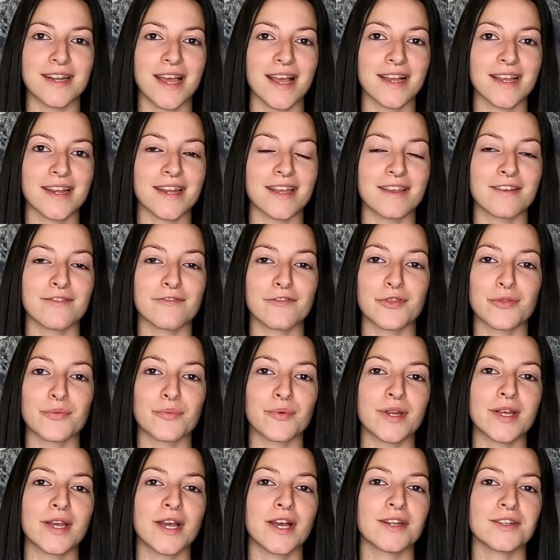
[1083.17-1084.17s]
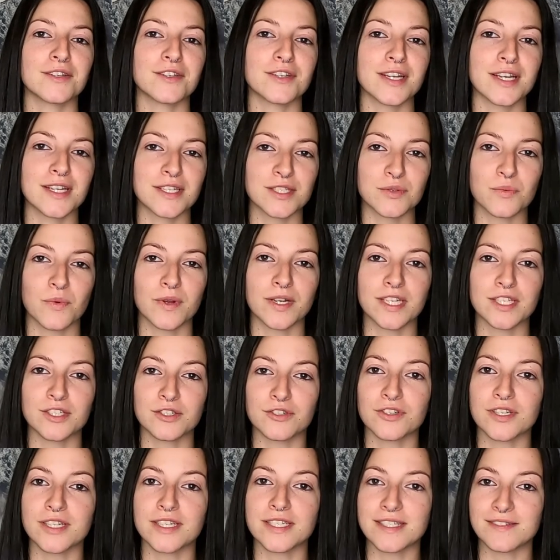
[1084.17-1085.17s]
negative 320
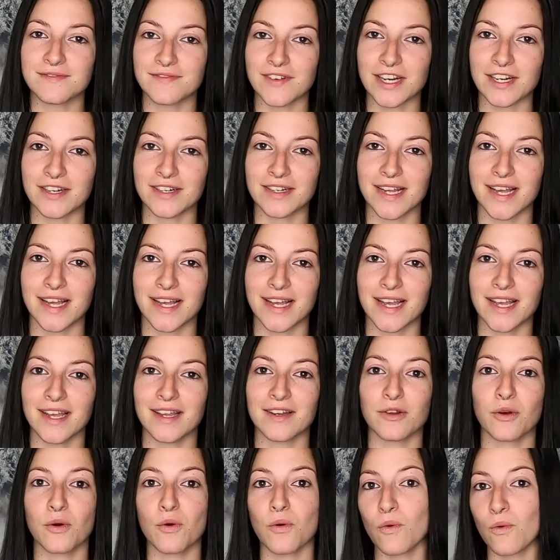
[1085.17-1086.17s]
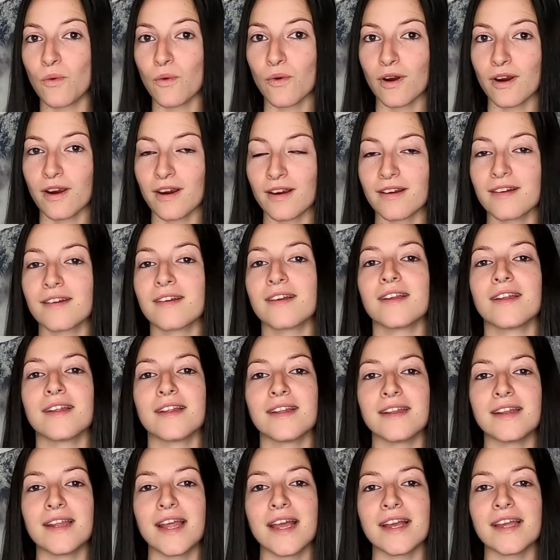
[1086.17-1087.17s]
degrees Fahrenheit or
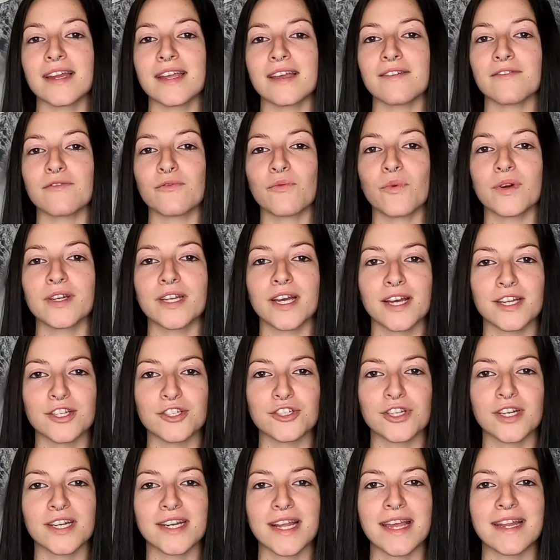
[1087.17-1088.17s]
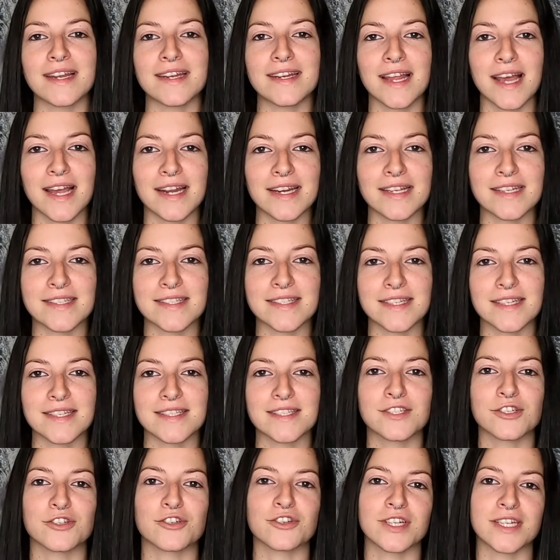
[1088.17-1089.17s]
negative 196
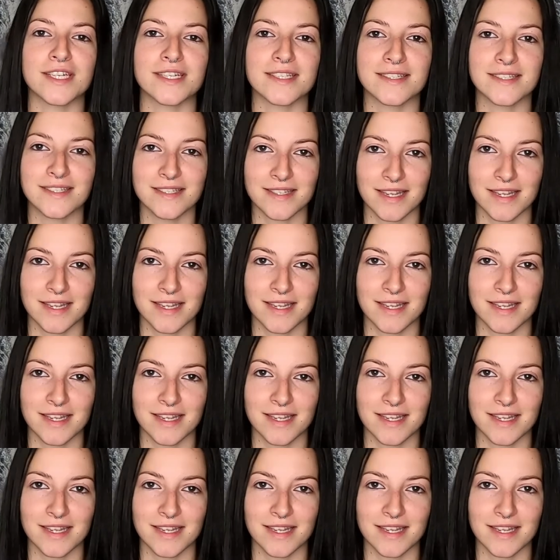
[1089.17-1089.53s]
degrees